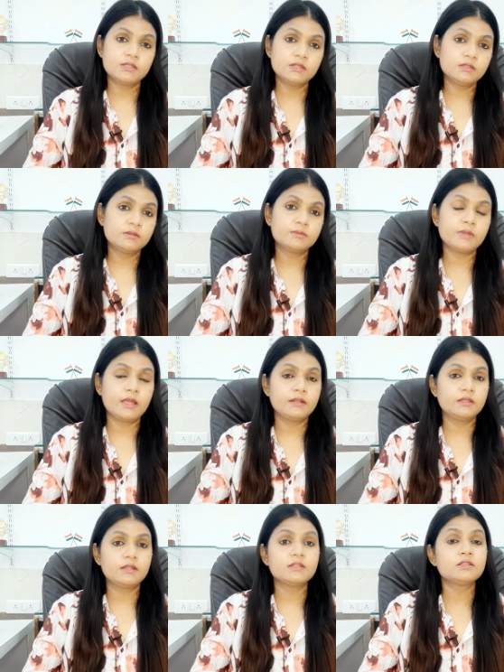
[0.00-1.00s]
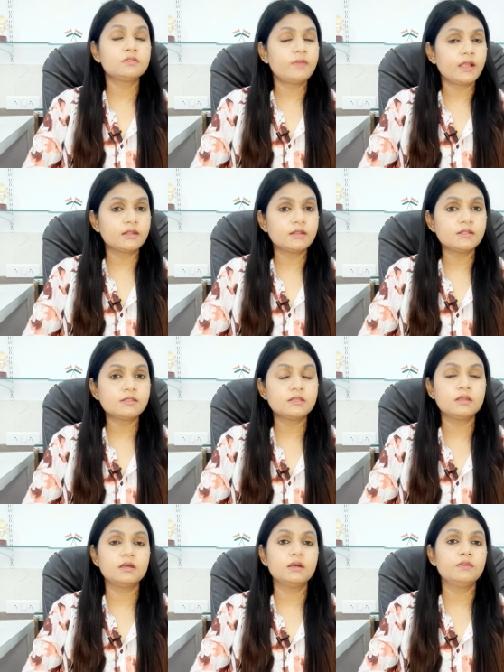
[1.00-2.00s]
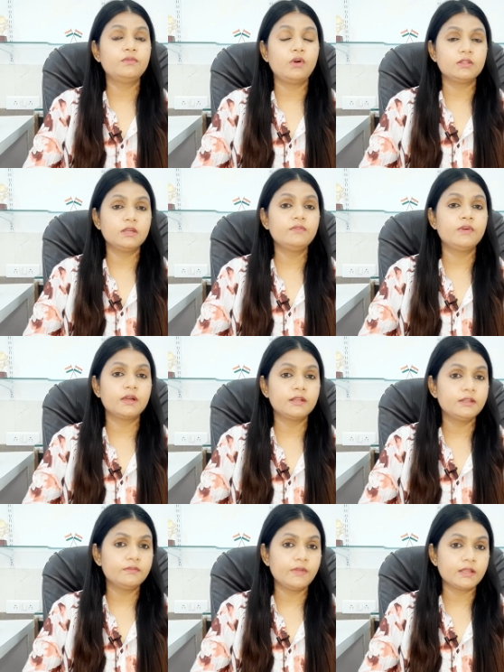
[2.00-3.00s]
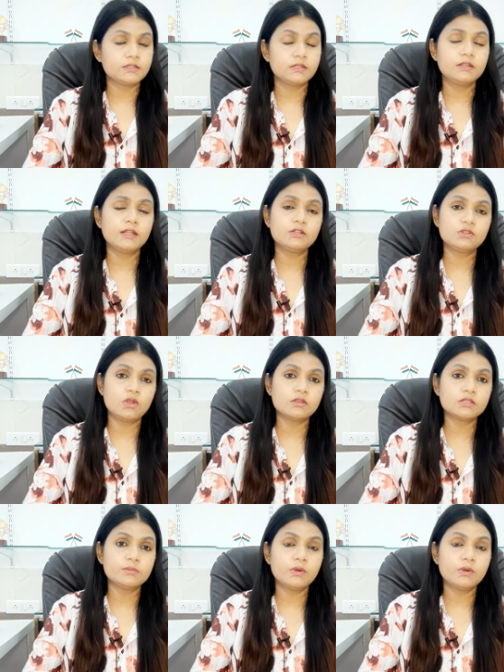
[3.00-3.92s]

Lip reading: reasons and the risk factors for the fungal infection. Let's talk